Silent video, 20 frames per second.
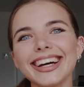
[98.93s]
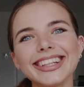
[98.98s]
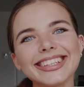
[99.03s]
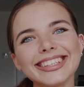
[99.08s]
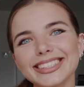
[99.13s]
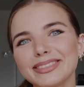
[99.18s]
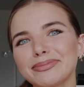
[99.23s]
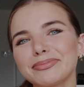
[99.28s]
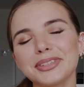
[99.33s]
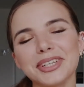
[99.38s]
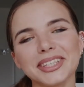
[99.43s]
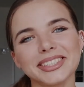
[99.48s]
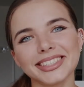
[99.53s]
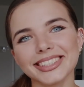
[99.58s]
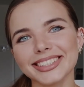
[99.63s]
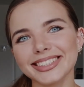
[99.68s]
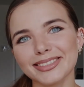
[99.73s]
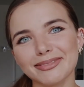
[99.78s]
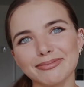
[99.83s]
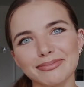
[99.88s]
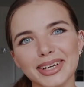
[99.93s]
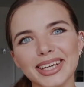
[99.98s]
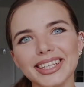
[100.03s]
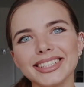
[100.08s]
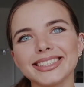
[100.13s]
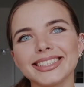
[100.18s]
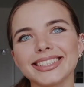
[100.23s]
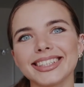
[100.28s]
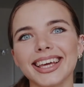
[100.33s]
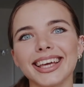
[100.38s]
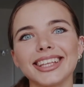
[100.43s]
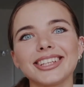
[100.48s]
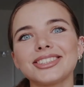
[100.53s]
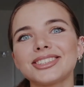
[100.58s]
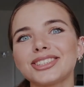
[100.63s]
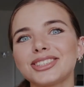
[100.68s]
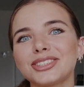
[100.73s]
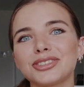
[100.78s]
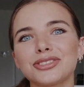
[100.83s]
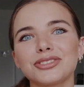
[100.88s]
This place is amazing, and
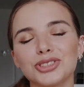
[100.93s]
it's